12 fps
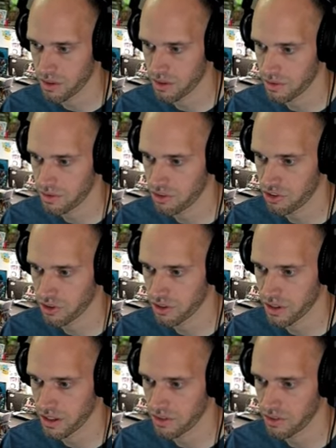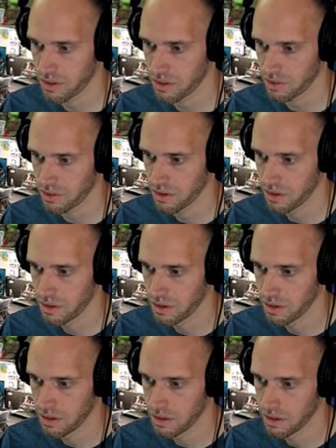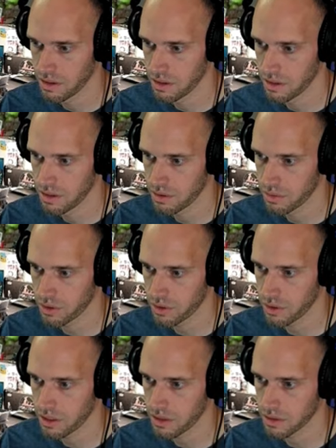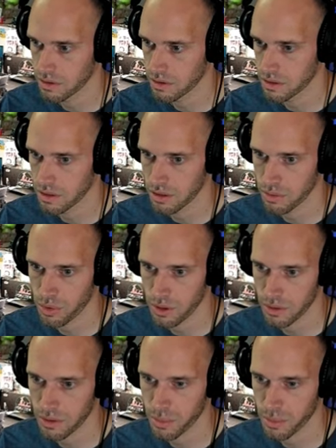want to show you guys this. Where you at? I should probably